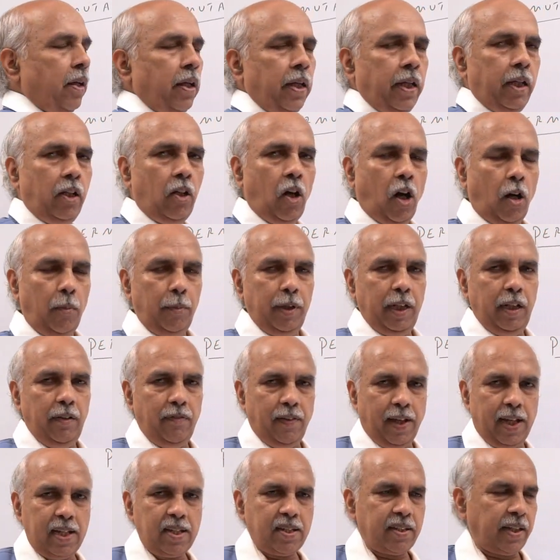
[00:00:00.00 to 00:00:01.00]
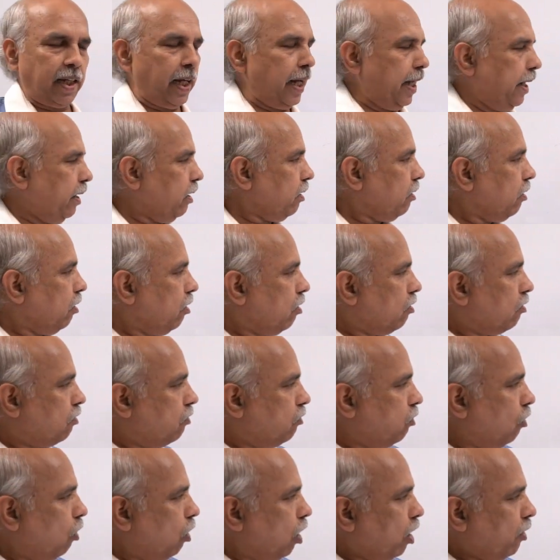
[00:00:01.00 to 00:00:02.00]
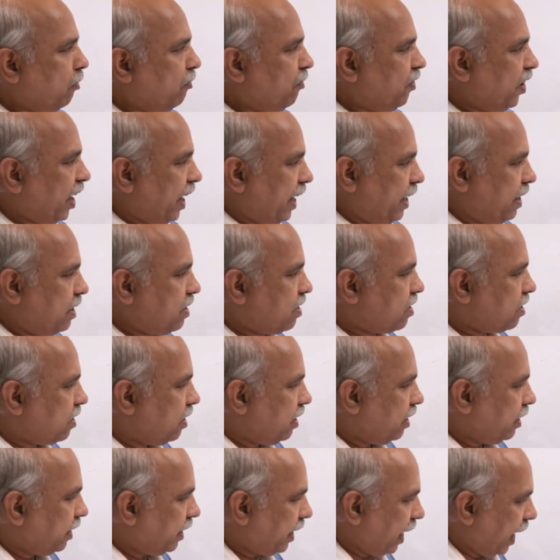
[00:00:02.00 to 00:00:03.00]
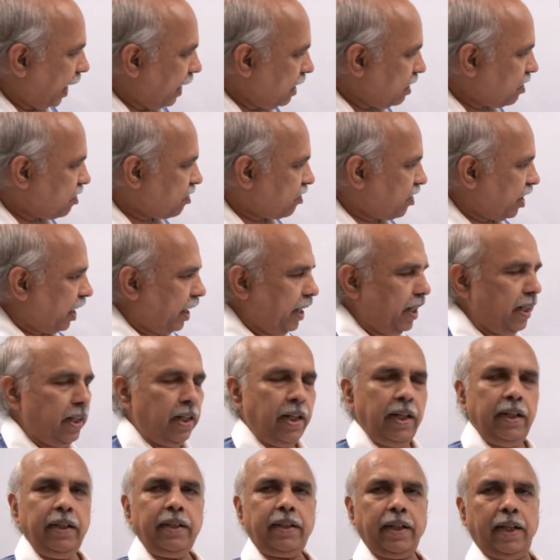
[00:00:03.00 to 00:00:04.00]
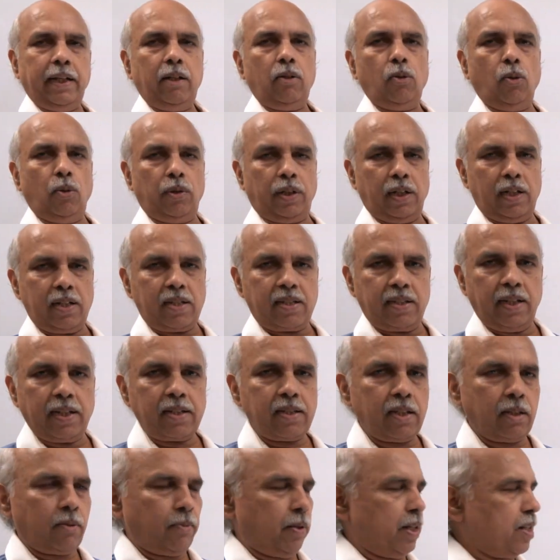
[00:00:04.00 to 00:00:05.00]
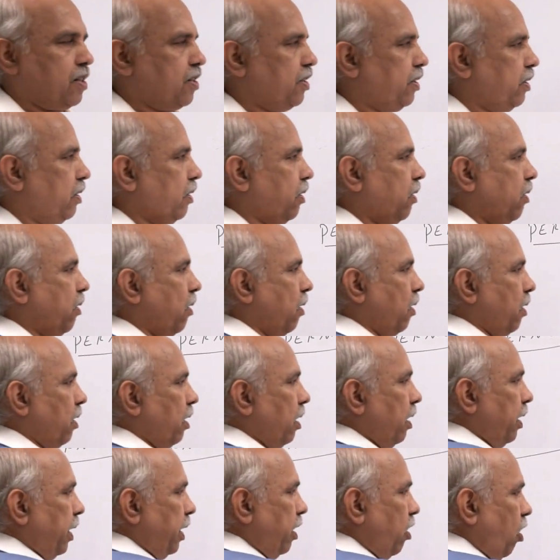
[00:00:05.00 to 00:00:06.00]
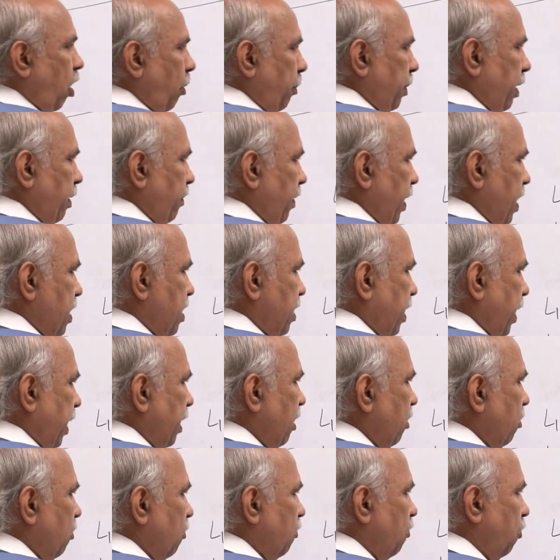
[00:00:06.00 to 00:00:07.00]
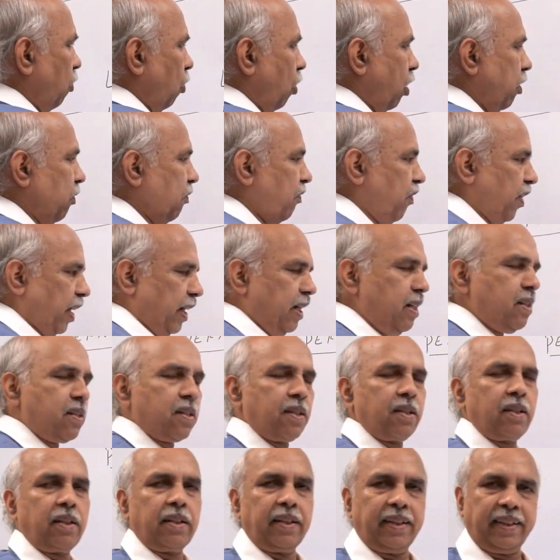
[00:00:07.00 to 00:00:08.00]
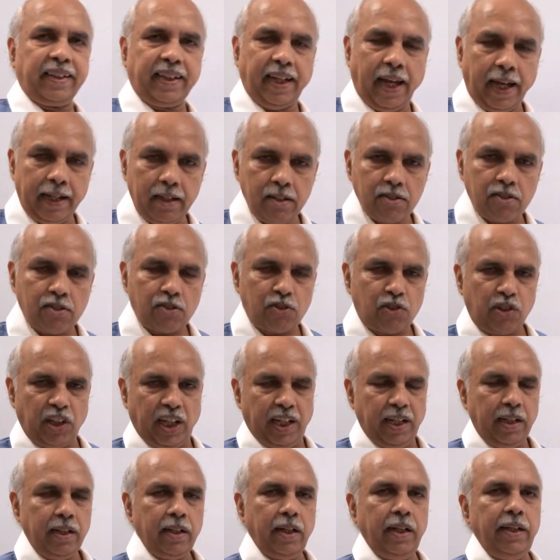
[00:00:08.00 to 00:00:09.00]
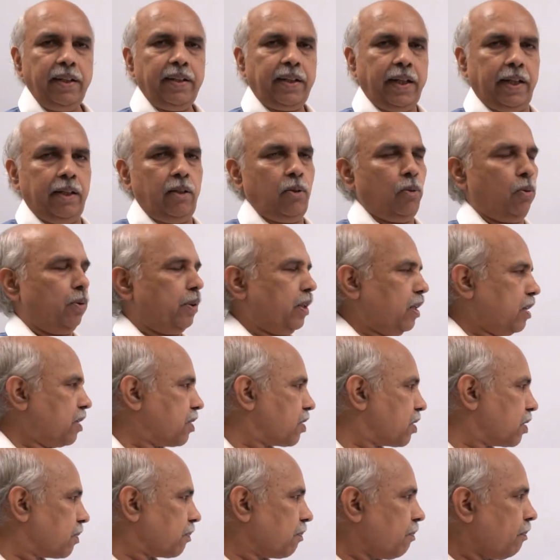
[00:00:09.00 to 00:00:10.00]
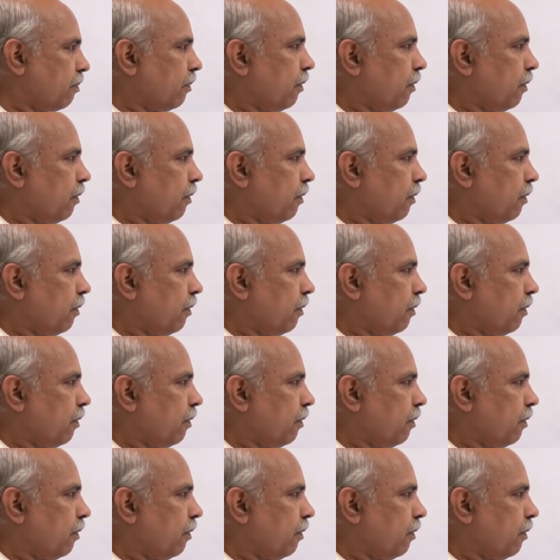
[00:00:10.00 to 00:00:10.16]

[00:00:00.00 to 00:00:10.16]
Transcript: In how many ways can 4 friends can stay in 10 hotels? That's the question. In how many ways can 4 friends can stay in 10 hotels?